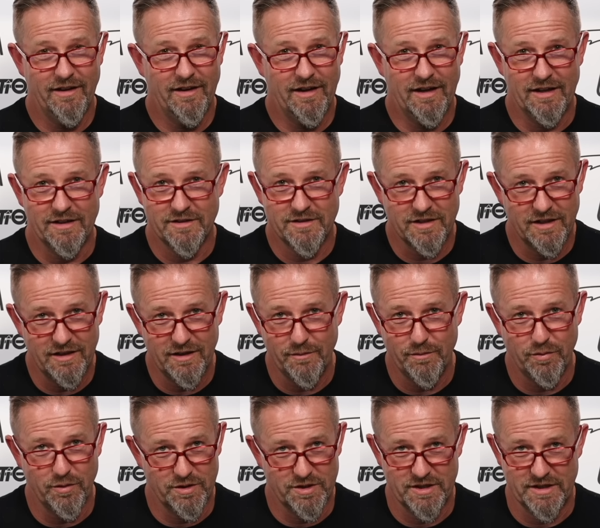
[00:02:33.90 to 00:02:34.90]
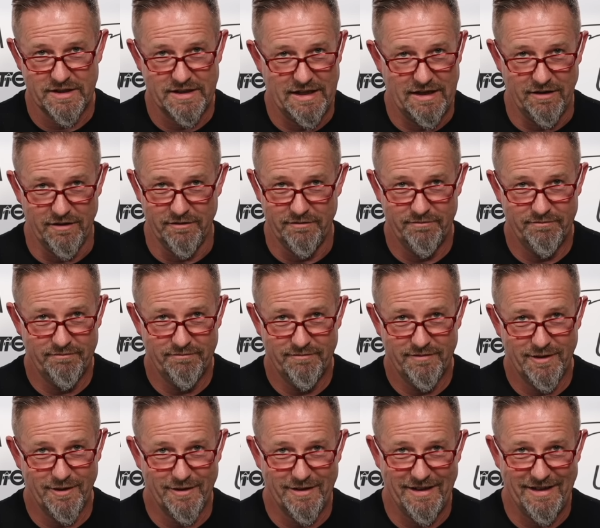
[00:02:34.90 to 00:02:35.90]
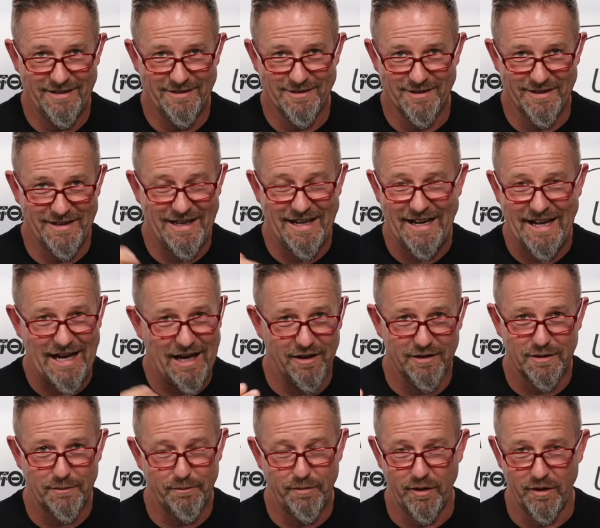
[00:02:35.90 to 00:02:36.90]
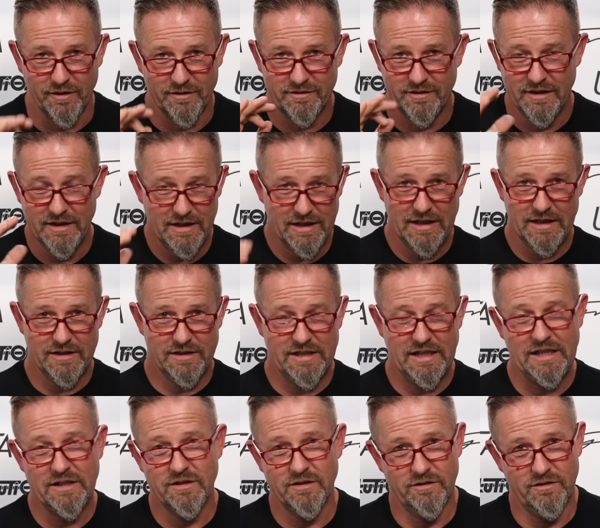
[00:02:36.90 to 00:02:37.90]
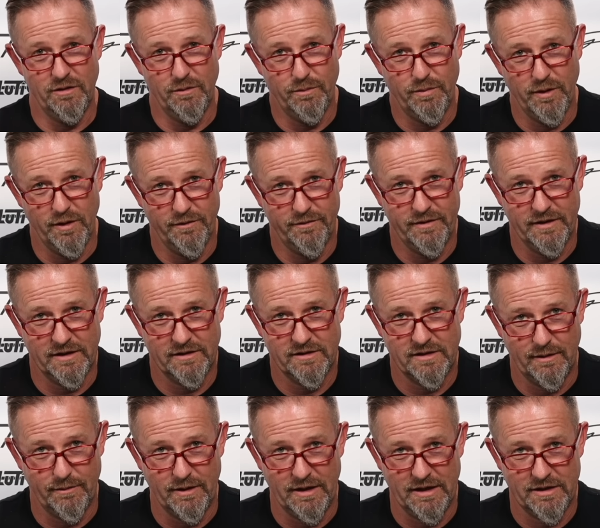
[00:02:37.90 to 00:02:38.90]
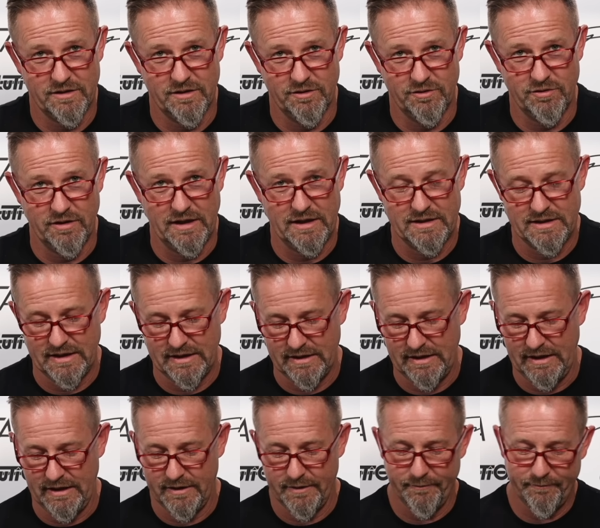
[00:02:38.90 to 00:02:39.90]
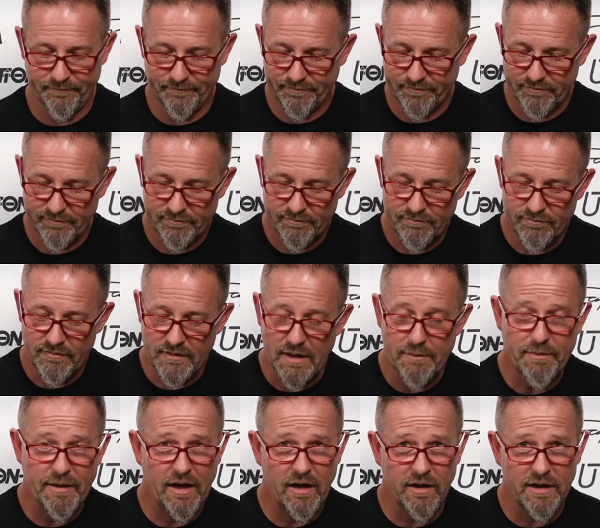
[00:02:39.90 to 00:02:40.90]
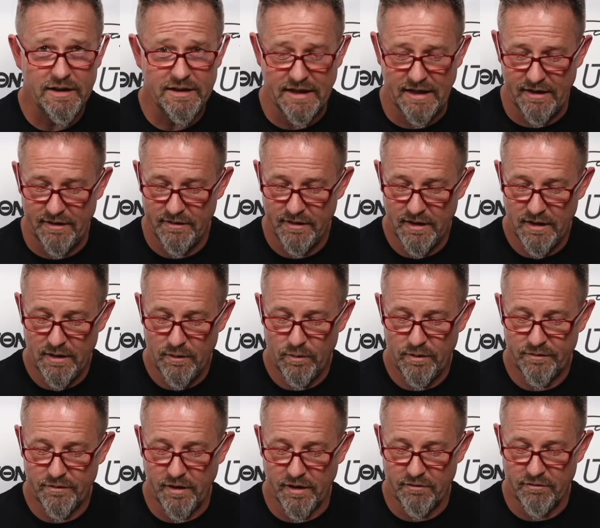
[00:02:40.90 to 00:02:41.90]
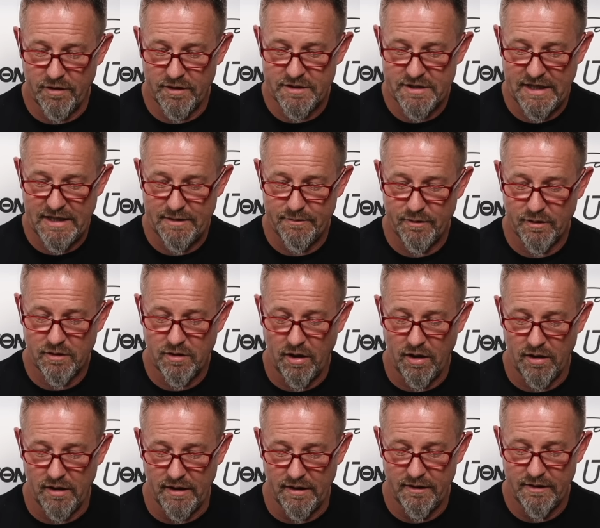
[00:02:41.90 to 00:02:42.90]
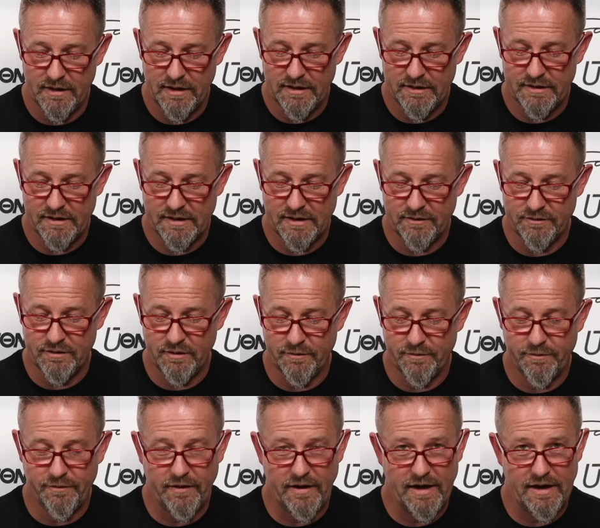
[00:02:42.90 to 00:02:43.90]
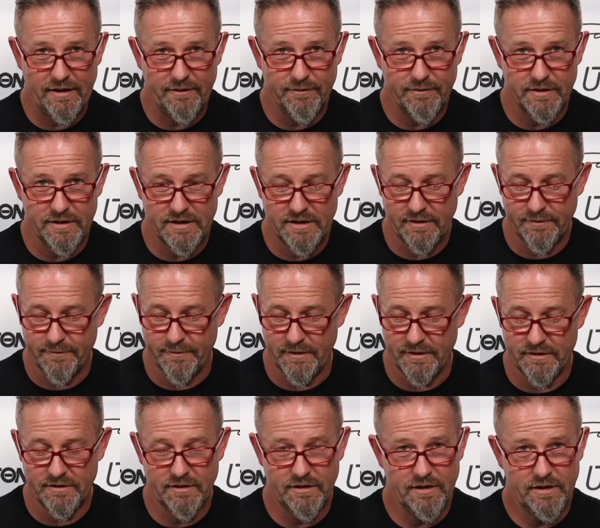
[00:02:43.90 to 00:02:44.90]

until you push it down. Okay, so that out the box teaches you perfect double action trigger technique. Behind that, we've got a rotatable collar that gives you 5 different